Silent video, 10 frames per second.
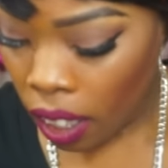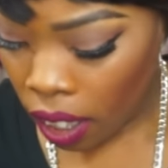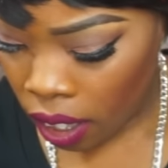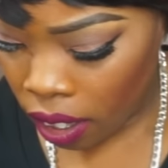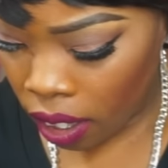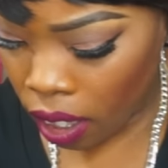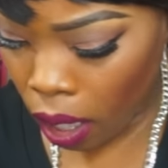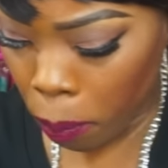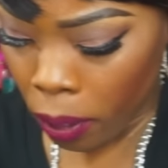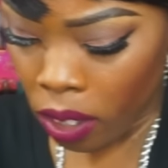And then
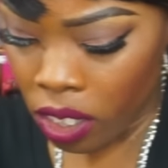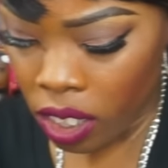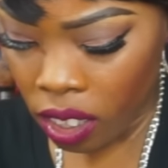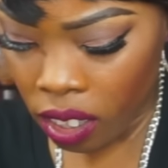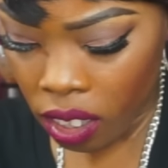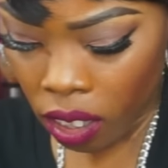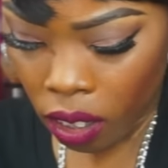I purchased